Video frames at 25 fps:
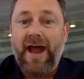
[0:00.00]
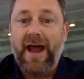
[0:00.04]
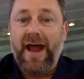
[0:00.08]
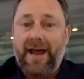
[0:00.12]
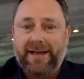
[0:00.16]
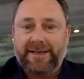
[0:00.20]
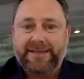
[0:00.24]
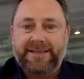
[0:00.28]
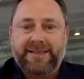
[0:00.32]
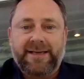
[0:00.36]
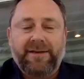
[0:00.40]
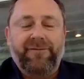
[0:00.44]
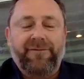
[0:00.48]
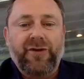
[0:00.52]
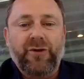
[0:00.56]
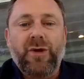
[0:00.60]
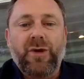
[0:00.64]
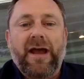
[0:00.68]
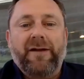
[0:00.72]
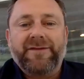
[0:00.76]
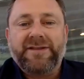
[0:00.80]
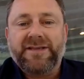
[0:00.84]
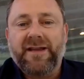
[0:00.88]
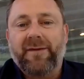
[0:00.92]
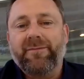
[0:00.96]
fast. If
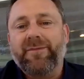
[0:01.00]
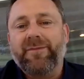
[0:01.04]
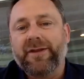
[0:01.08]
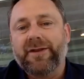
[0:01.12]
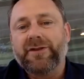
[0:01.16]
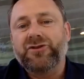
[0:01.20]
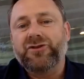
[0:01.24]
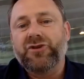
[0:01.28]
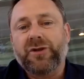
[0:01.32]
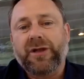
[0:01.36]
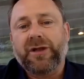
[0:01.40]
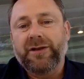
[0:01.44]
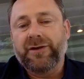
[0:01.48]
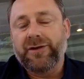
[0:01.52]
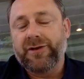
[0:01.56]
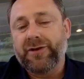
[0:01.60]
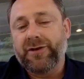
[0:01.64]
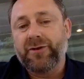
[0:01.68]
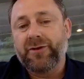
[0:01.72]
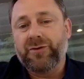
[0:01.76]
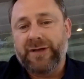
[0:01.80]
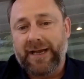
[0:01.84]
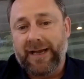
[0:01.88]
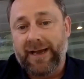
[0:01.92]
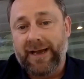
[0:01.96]
you have something that you can
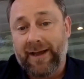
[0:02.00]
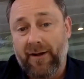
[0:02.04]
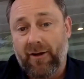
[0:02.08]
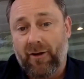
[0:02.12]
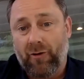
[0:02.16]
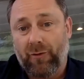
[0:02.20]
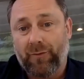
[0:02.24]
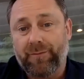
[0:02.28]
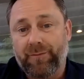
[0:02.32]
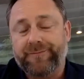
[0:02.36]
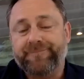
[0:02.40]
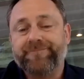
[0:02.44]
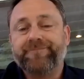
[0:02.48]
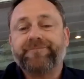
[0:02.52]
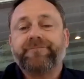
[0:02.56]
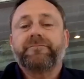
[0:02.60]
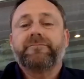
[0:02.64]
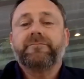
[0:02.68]
do to help